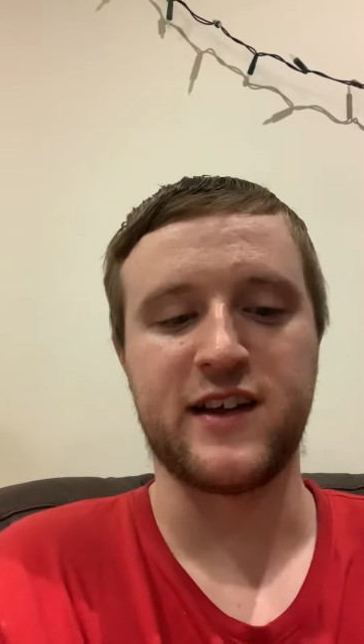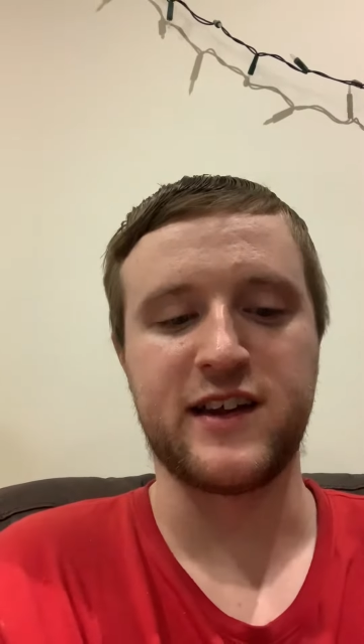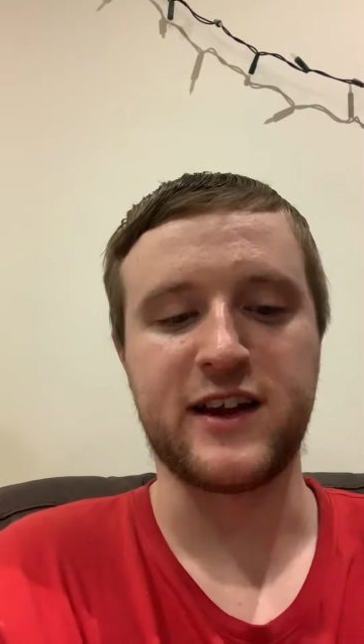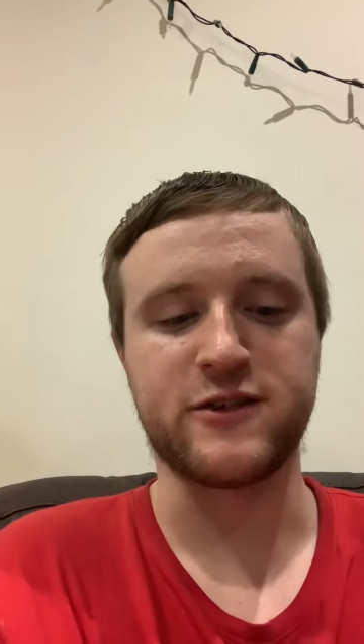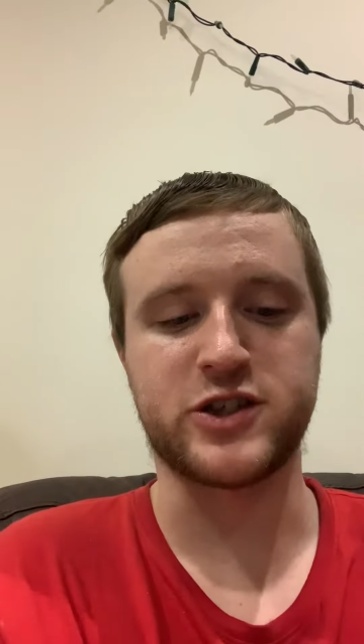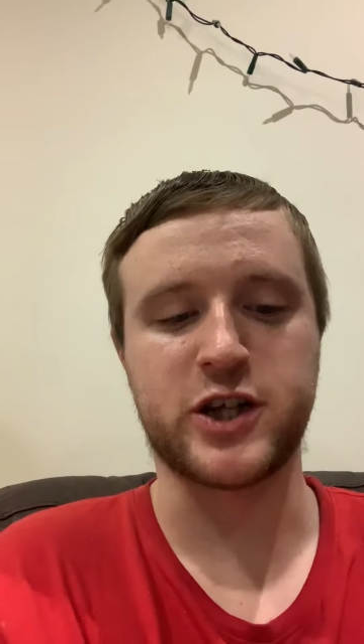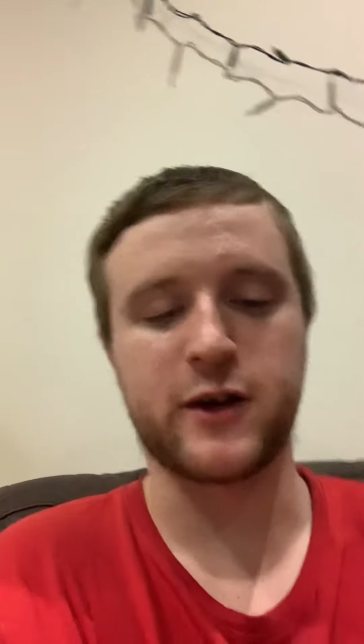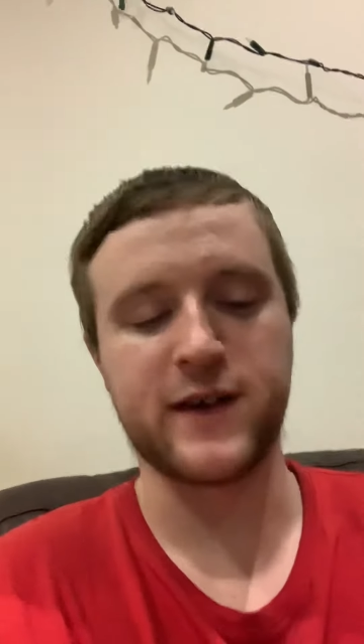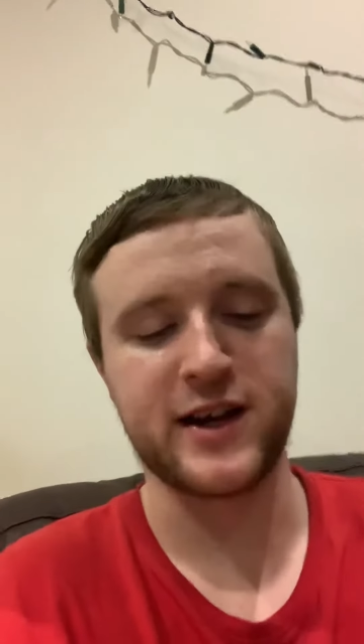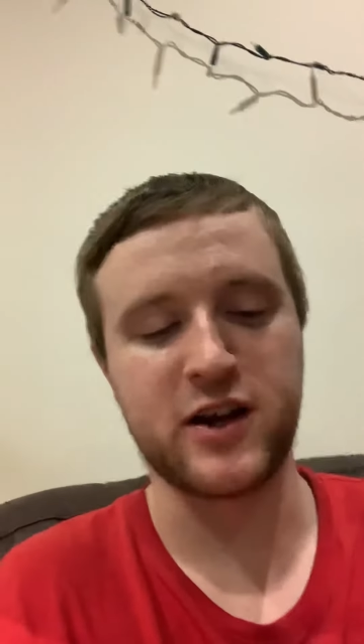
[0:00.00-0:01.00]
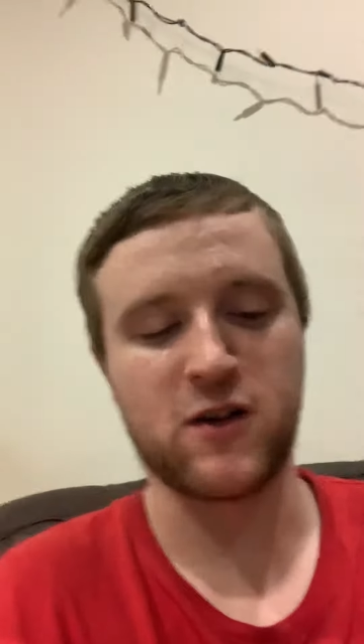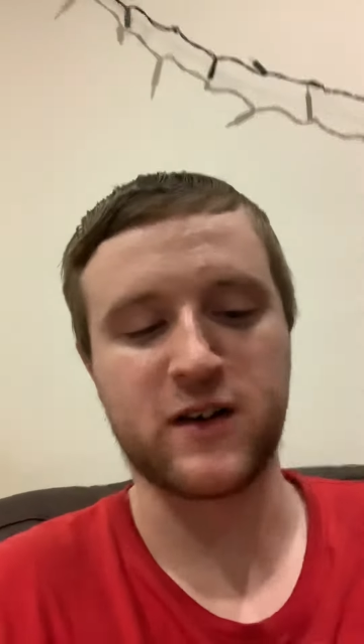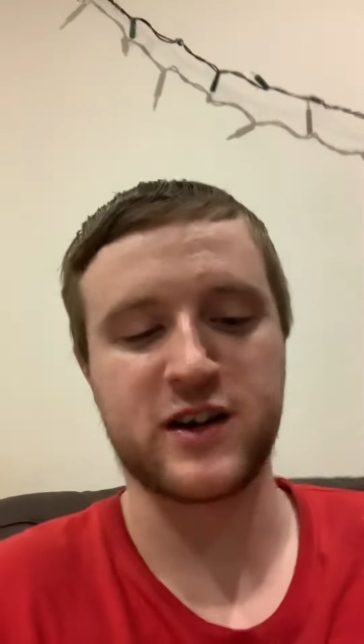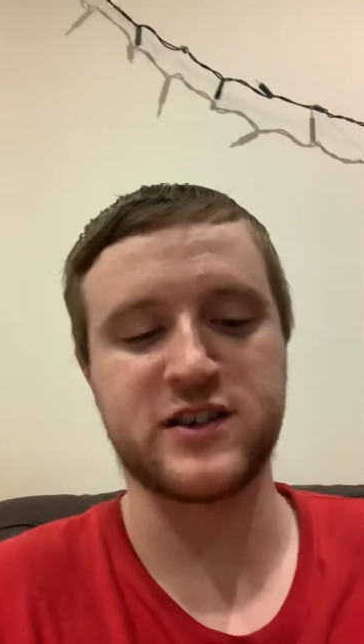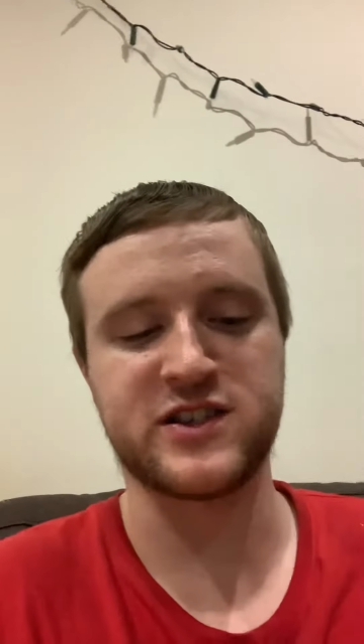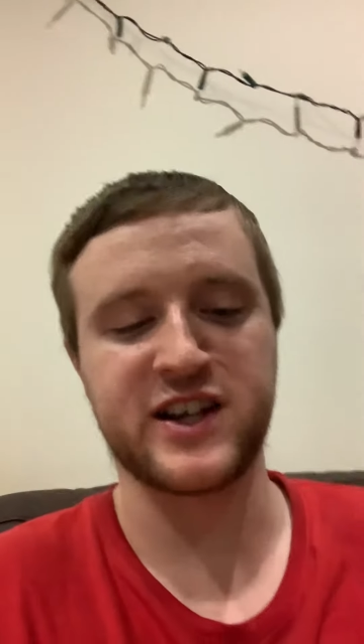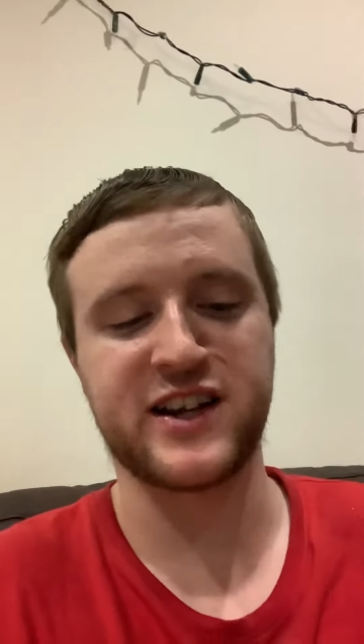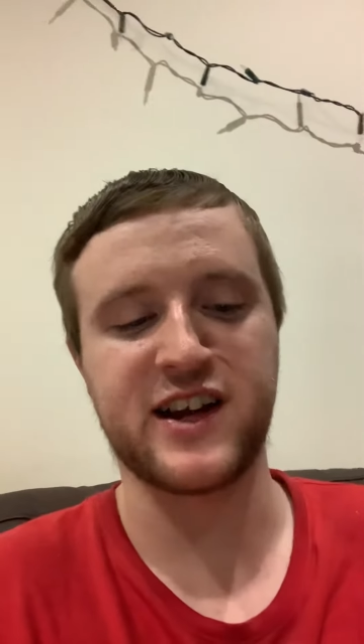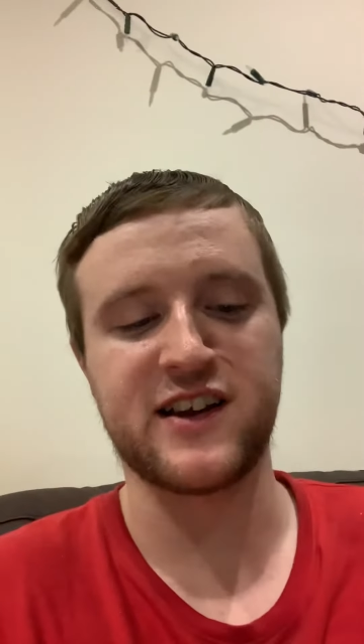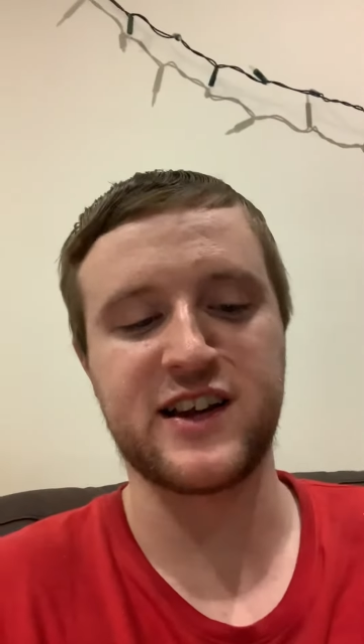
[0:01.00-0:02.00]
Now, Chewing Yogurts, if
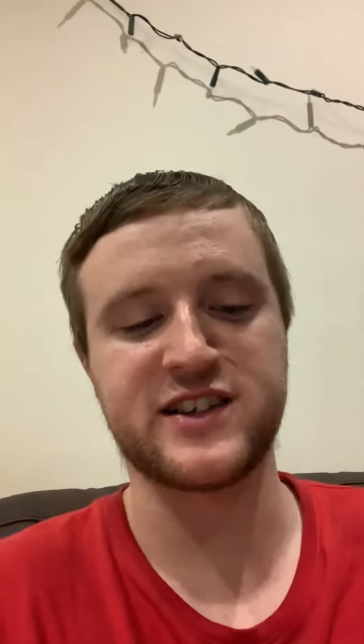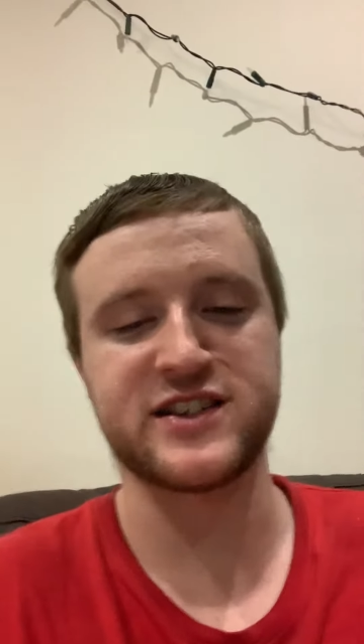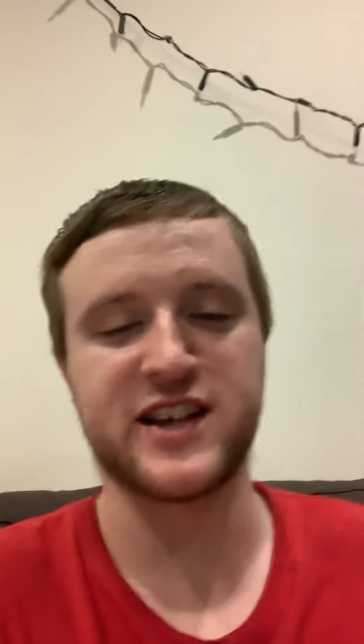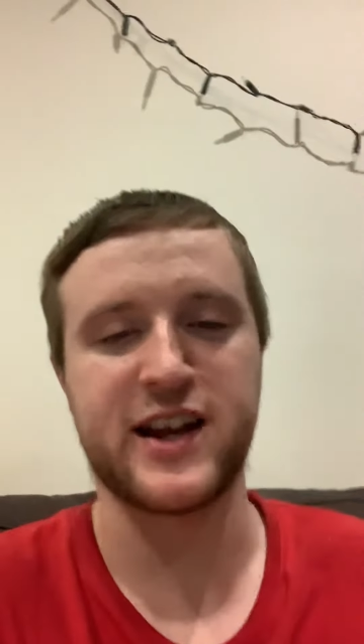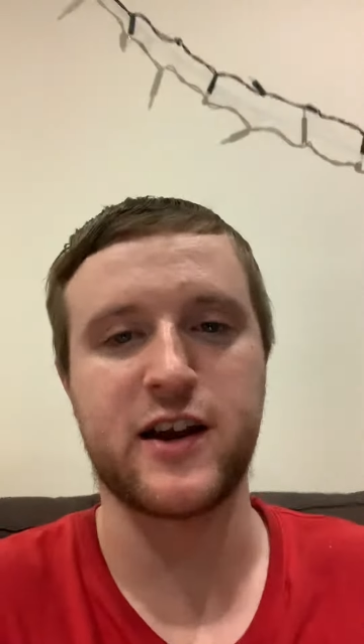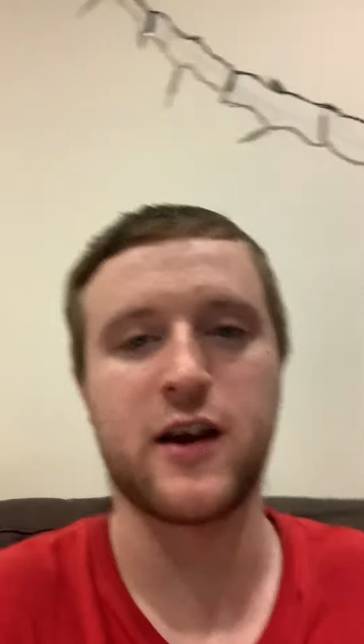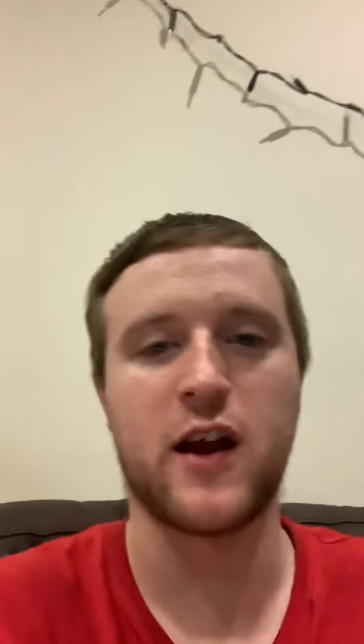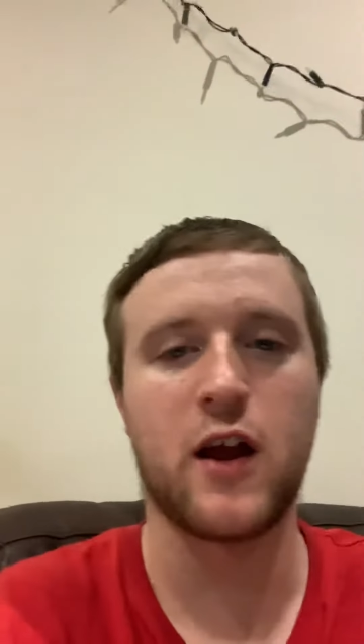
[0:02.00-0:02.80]
you're listening,